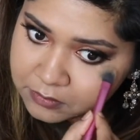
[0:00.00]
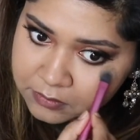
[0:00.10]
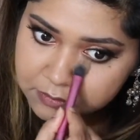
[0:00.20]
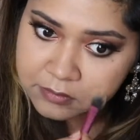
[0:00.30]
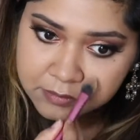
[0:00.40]

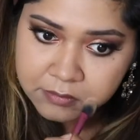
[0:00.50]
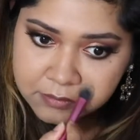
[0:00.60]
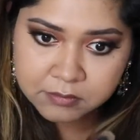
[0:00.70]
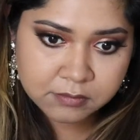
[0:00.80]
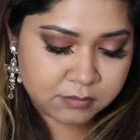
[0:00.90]

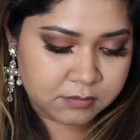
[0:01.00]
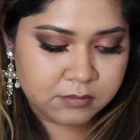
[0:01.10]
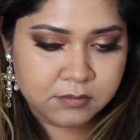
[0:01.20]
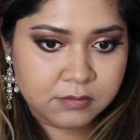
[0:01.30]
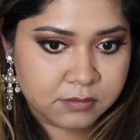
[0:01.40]

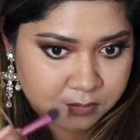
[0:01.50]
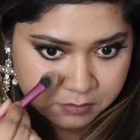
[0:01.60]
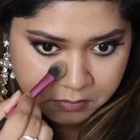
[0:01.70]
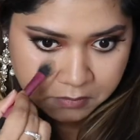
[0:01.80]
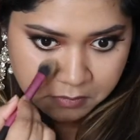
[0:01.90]

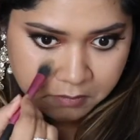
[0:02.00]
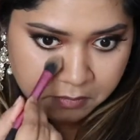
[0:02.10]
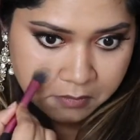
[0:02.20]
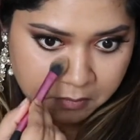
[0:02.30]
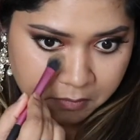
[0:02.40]

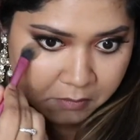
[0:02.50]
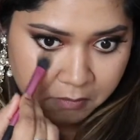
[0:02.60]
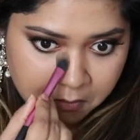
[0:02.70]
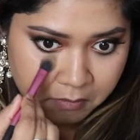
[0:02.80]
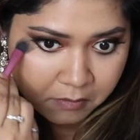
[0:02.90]

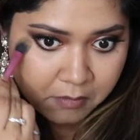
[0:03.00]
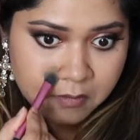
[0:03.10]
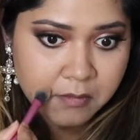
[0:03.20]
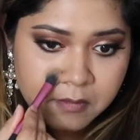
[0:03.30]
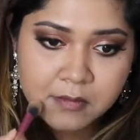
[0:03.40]

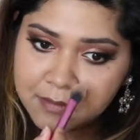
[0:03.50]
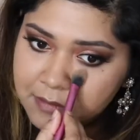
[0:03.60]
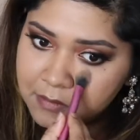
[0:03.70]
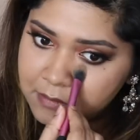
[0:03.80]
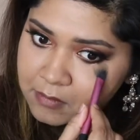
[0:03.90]

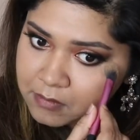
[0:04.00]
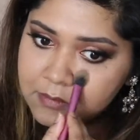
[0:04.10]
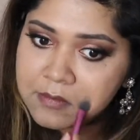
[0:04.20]
(silence)